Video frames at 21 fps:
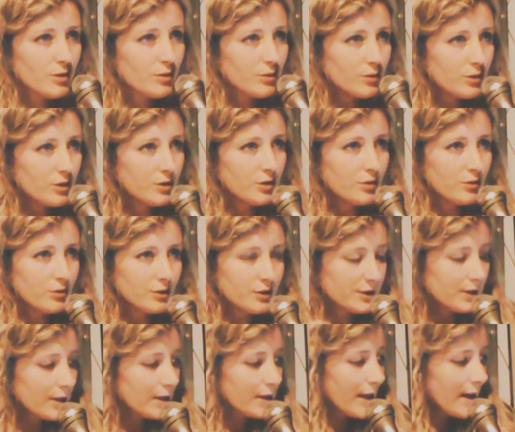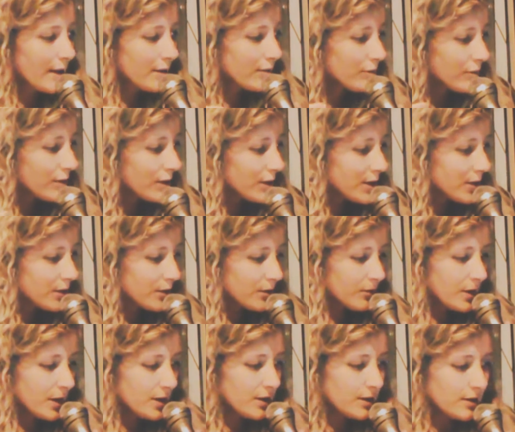could use the networks
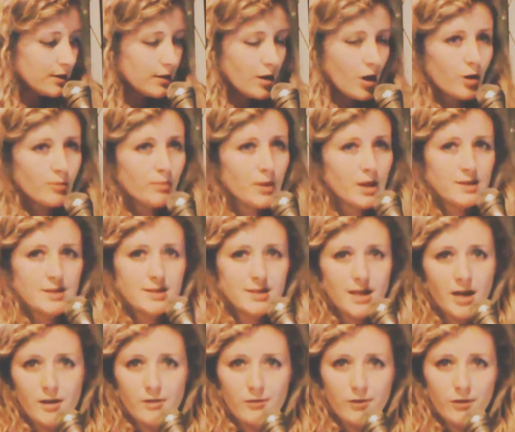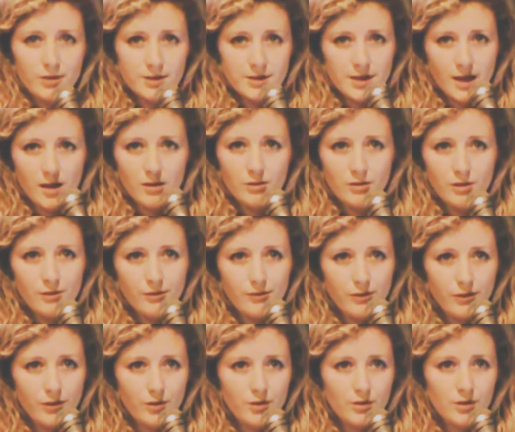with normal cellular
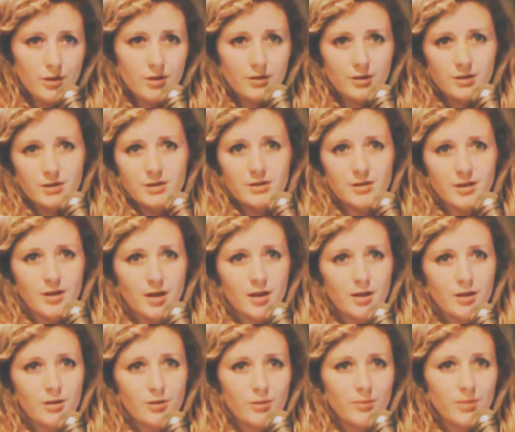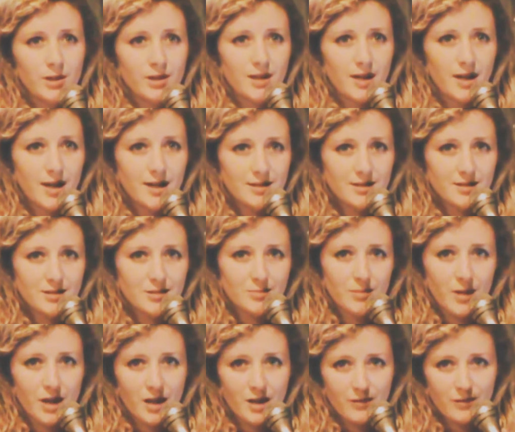phone, because nobody has a
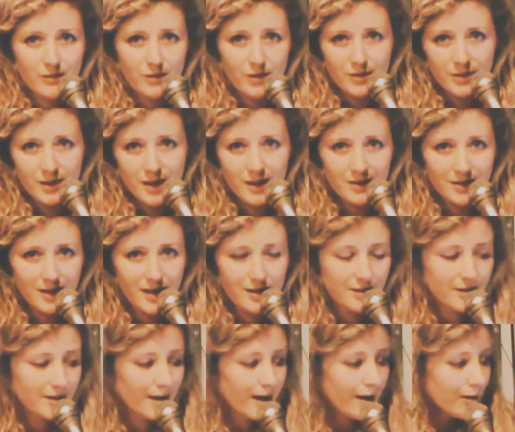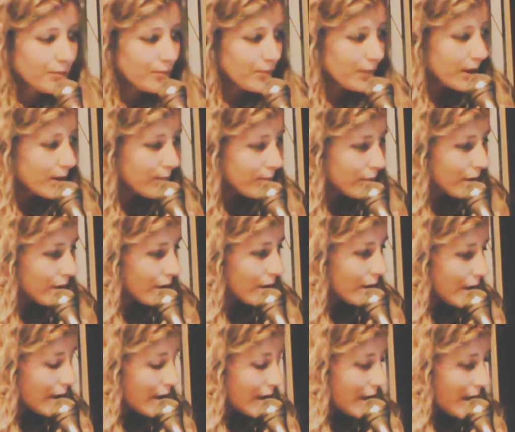smartphone at that time, maybe.
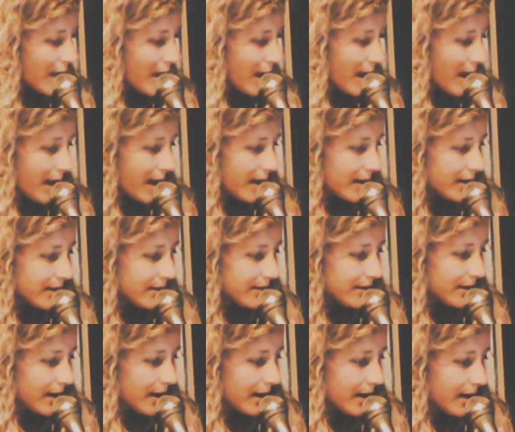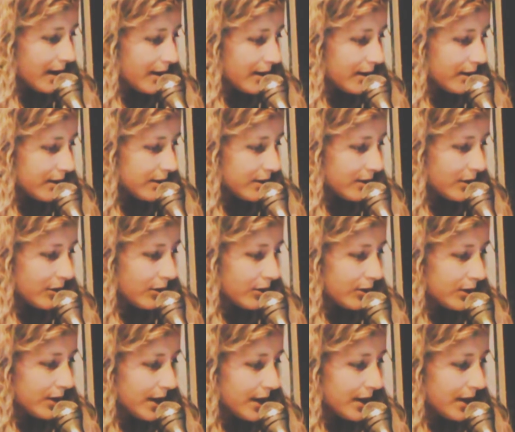And
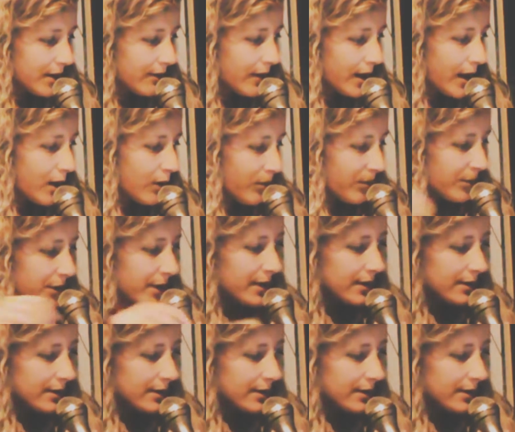so they developed